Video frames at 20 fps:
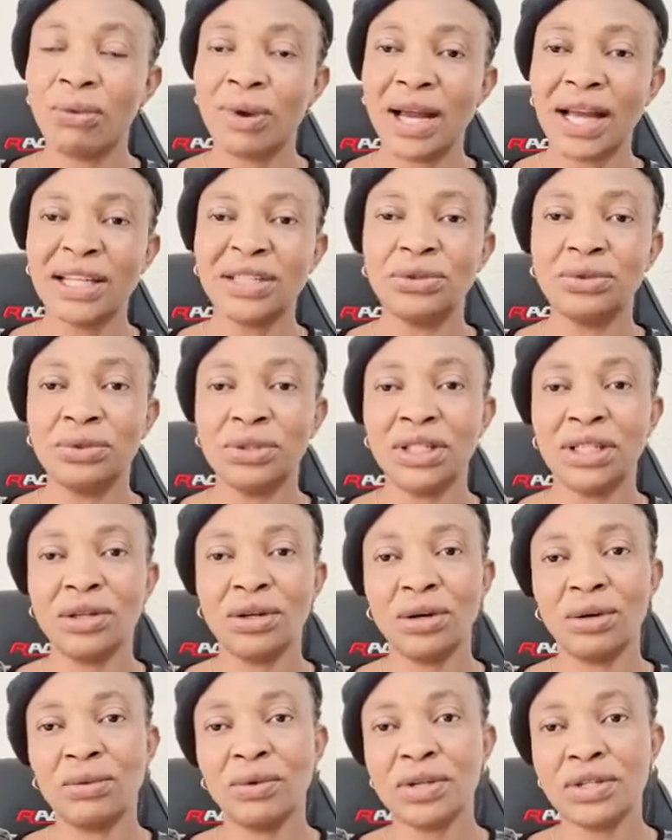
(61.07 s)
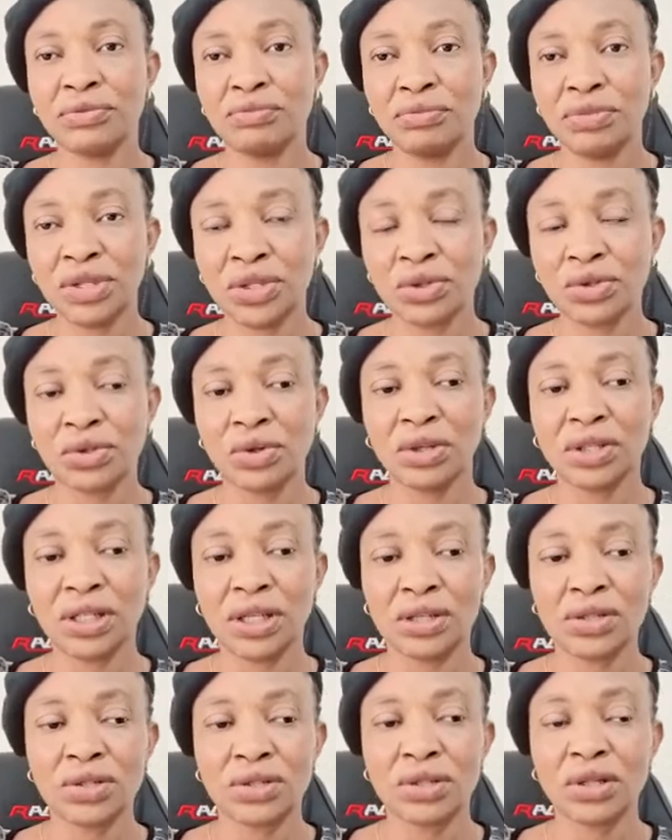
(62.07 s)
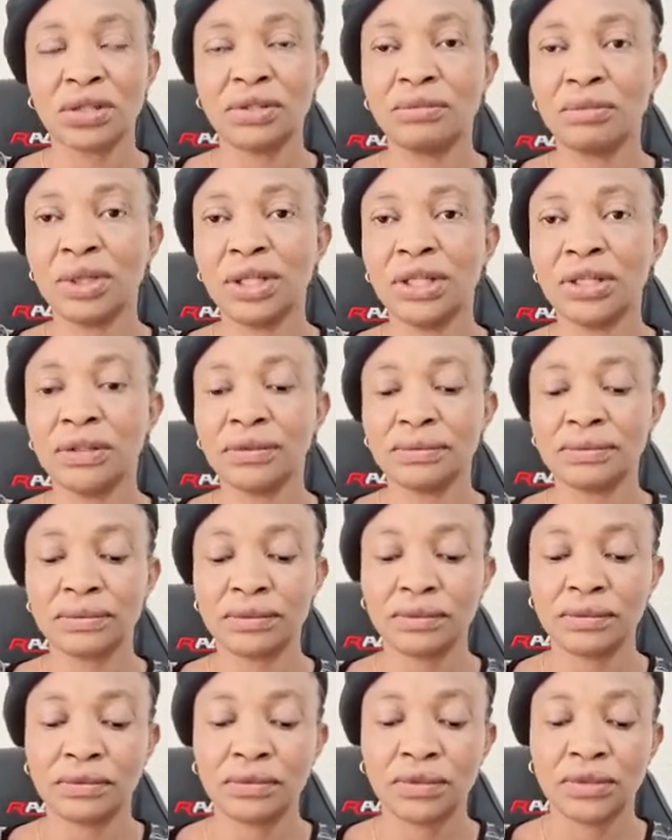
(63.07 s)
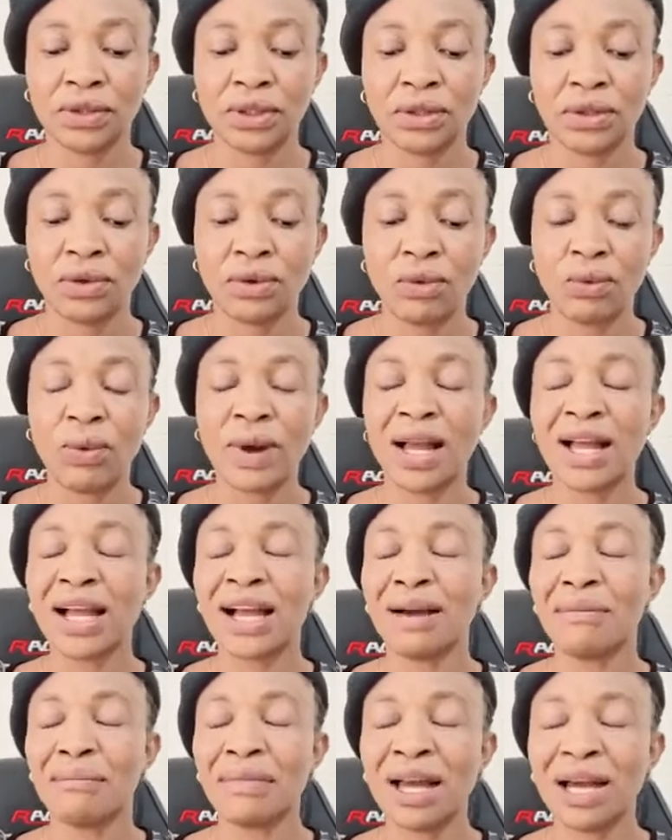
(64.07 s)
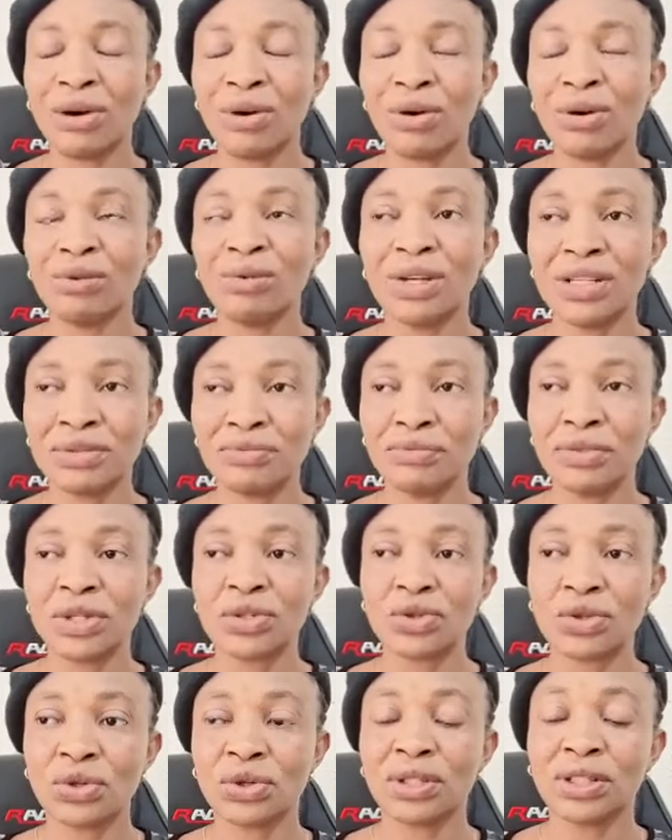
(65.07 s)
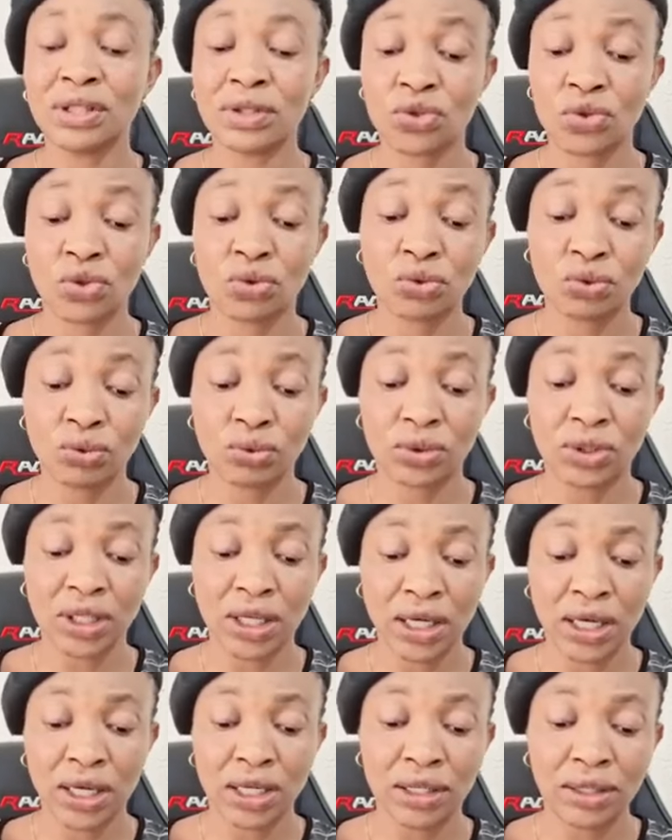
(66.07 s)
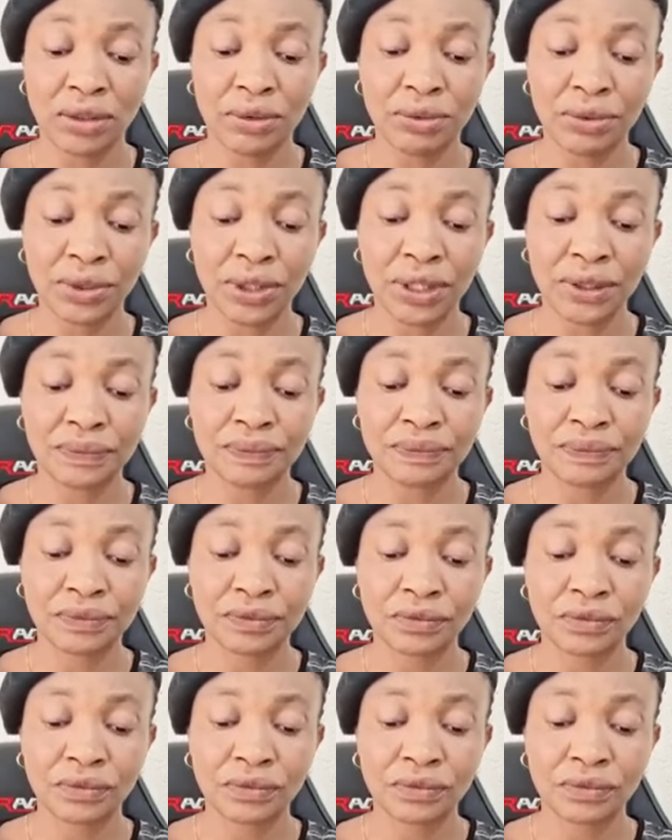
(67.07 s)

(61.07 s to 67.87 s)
why do they always misunderstand me? Why am I always misunderstood? Hallelujah.